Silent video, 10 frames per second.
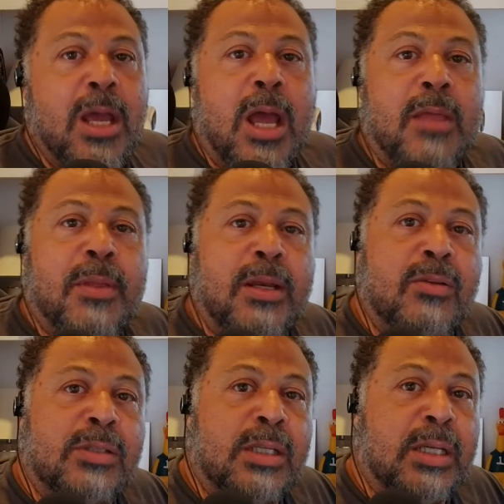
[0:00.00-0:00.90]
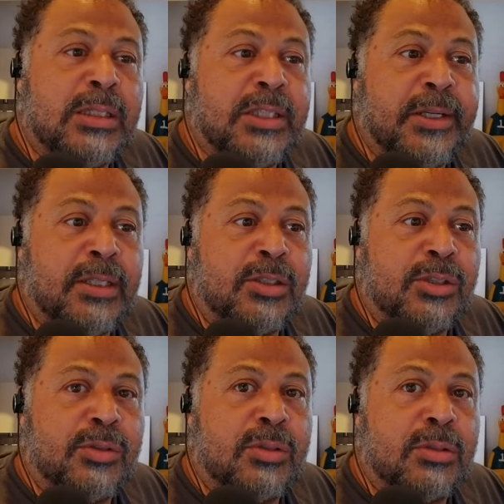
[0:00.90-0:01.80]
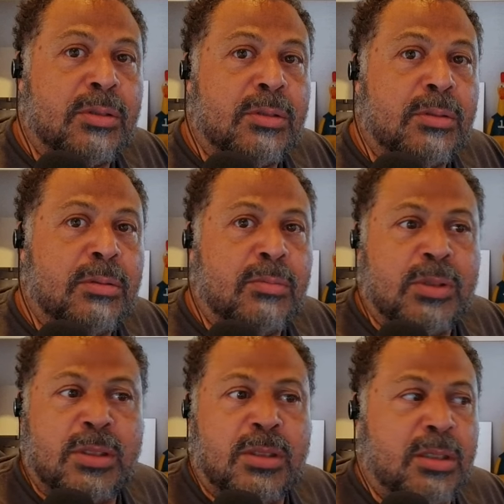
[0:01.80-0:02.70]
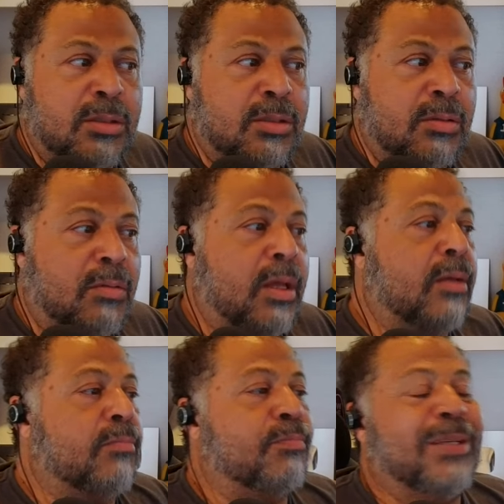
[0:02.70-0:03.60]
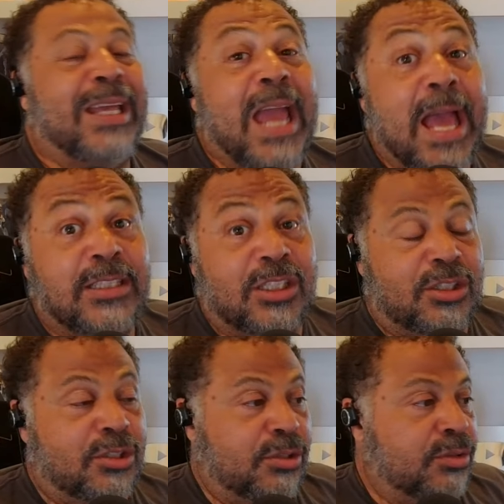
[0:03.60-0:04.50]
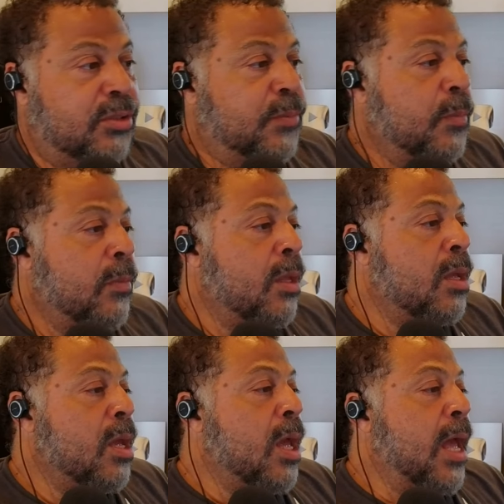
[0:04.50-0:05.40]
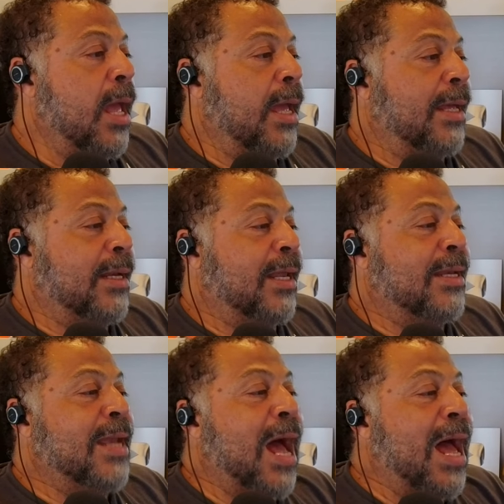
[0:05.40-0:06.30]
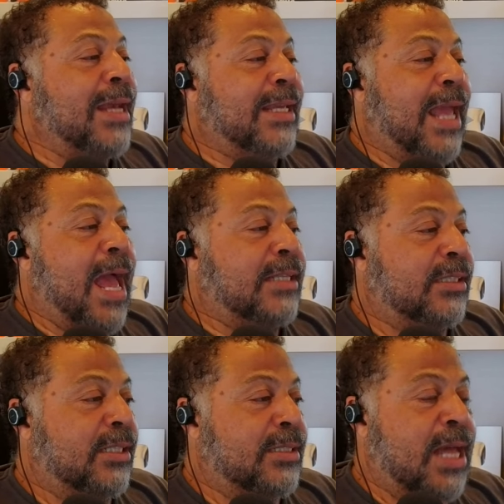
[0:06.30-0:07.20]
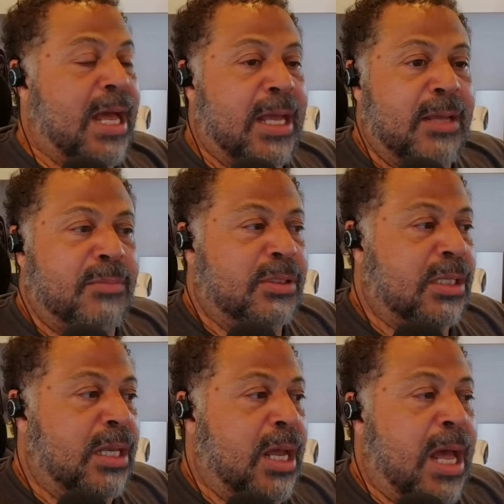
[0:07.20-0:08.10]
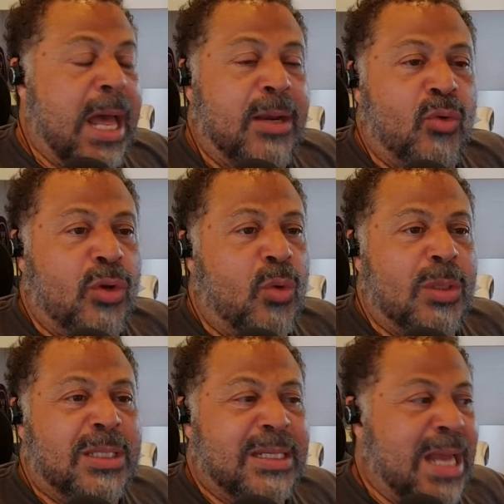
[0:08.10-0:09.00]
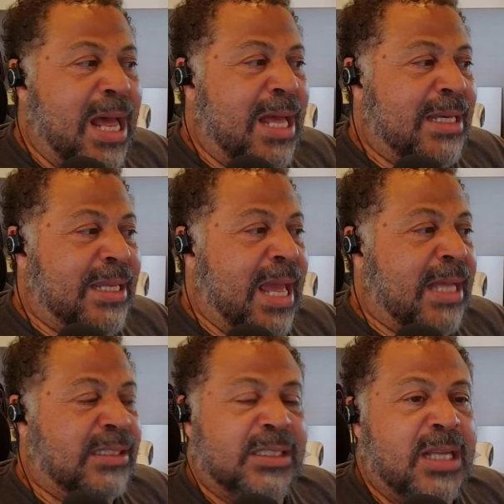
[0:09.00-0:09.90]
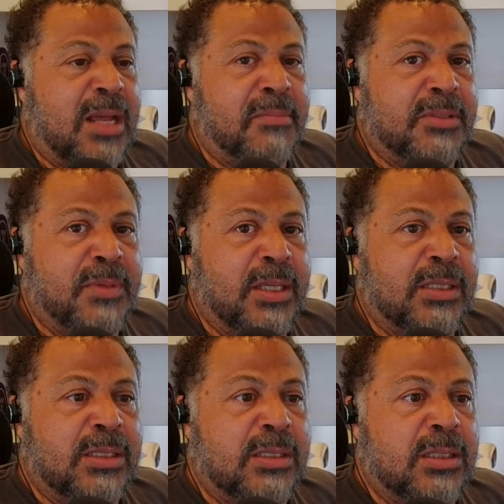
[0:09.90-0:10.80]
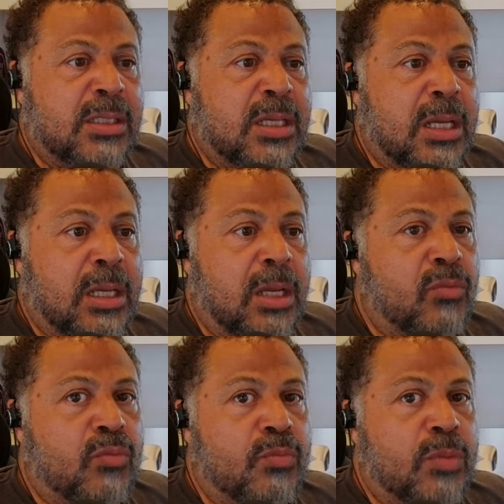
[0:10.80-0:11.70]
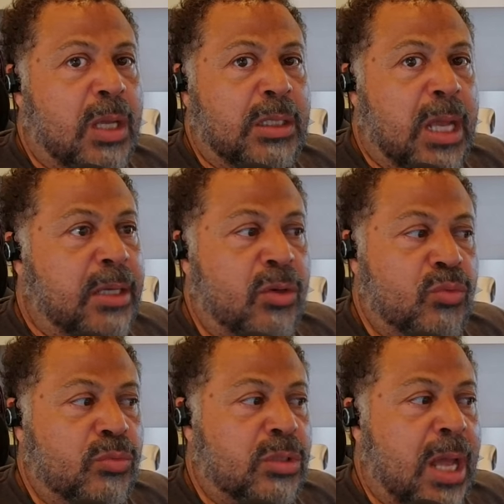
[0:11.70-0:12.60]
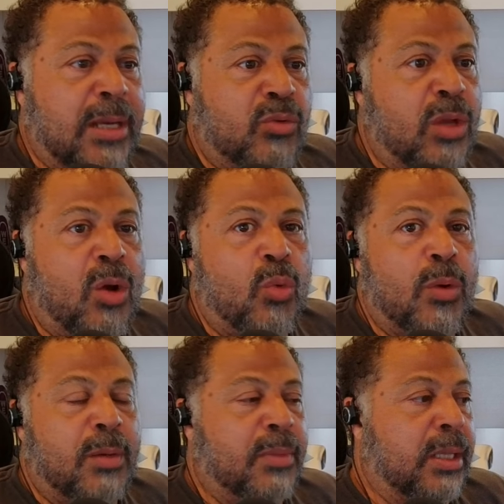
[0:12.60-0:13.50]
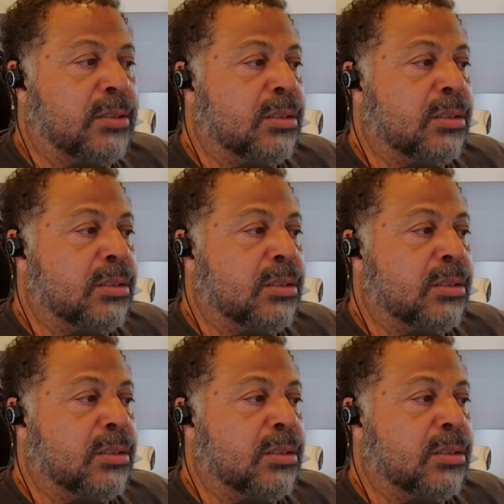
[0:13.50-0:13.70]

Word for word: I bet he was thinking gin and juice. Was it gin and juice? Okay. Gadget Juice. And non gadget times. And I, don't know what the non gadget times means. I, I, I, I, don't, I don't know what it means.